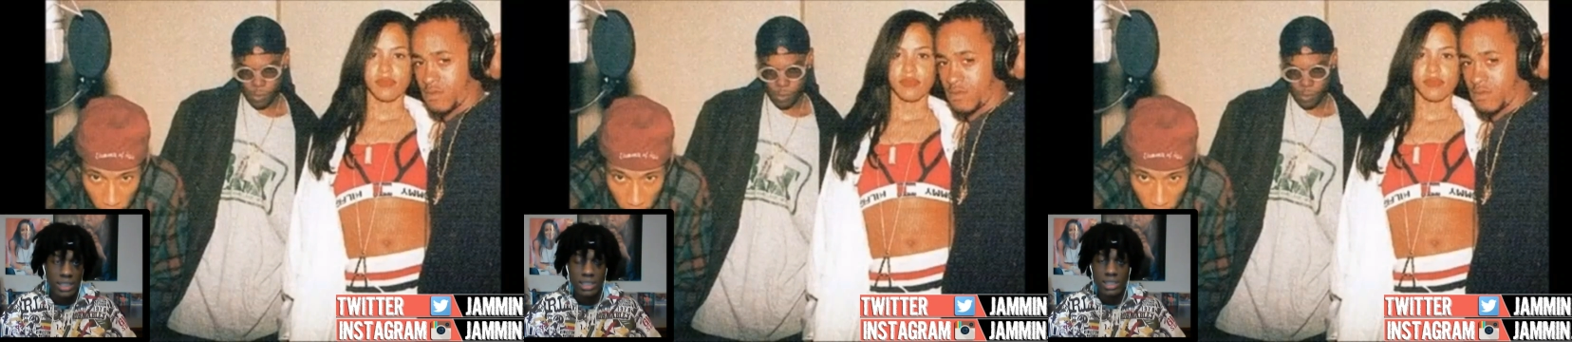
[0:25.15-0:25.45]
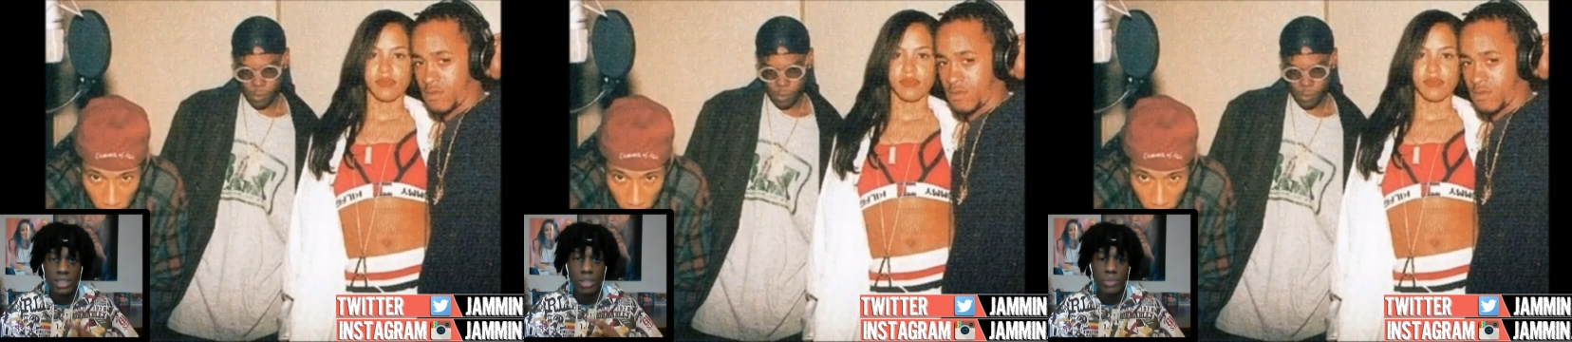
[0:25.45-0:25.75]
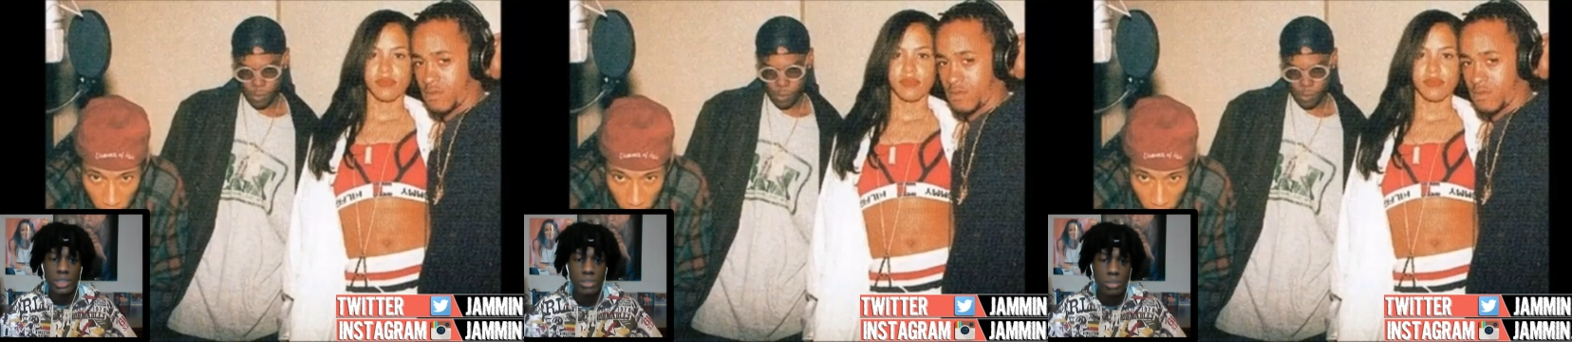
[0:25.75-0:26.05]
Speaker 1: This is the
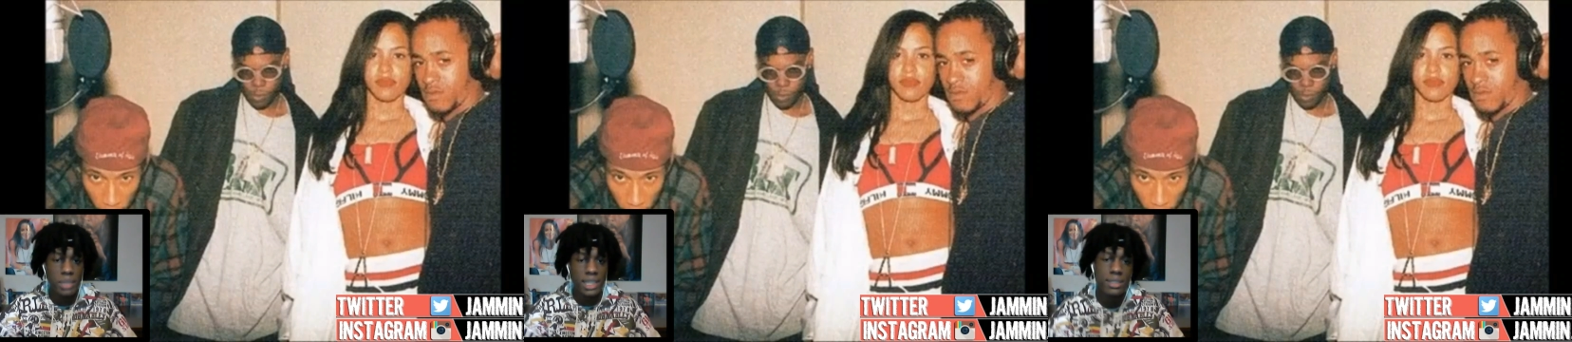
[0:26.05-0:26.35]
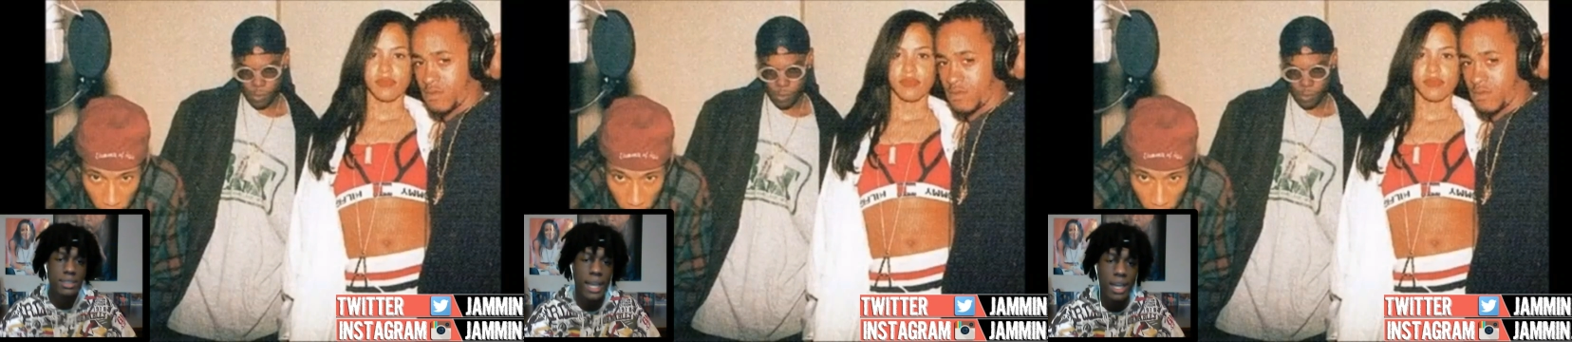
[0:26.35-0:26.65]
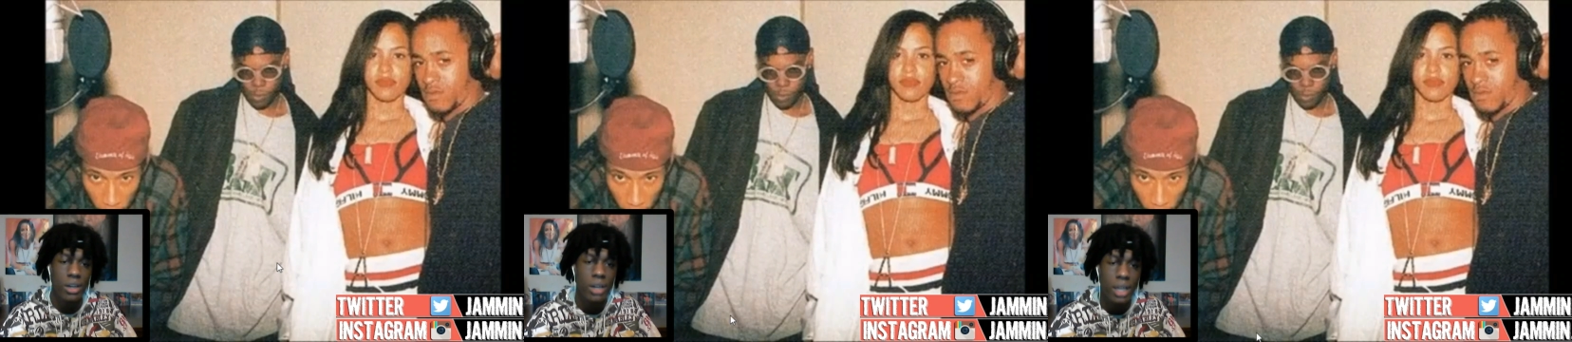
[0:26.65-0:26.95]
original mix.
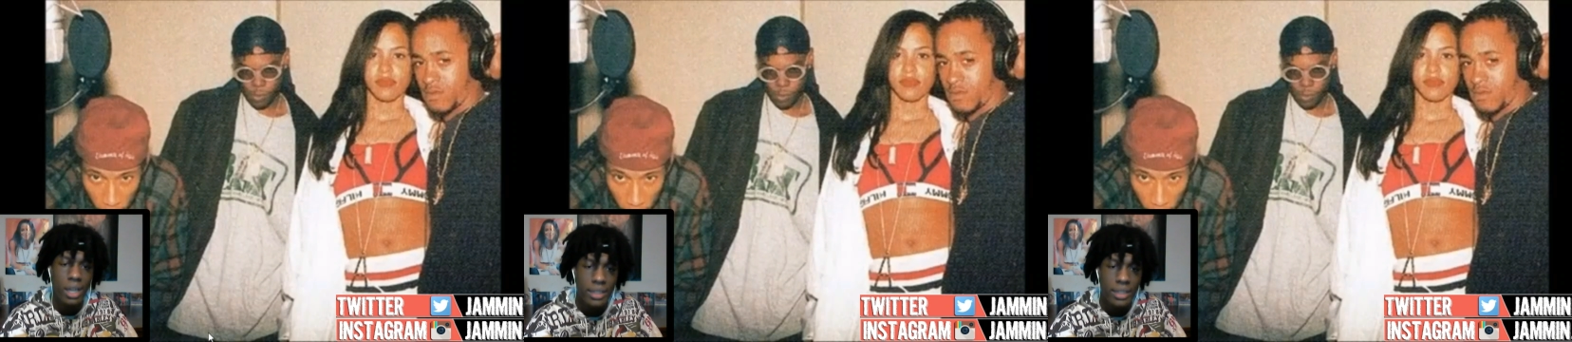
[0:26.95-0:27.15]
Now,